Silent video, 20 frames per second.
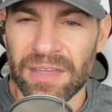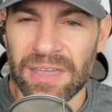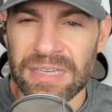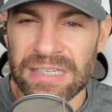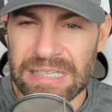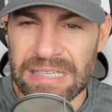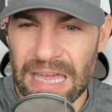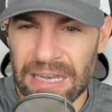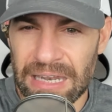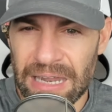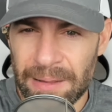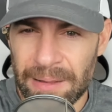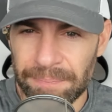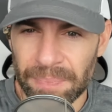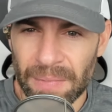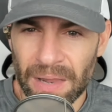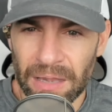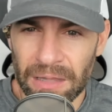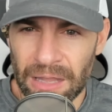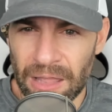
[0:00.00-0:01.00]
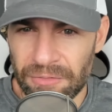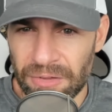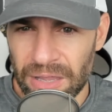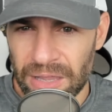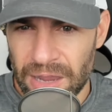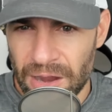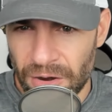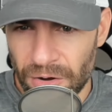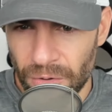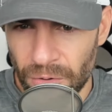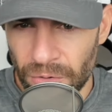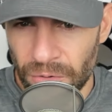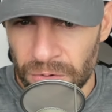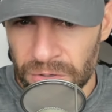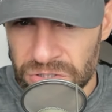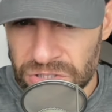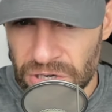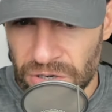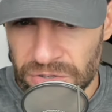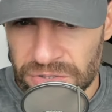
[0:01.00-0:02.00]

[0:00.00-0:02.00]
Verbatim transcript: Send it. Love it, Carol. Cheers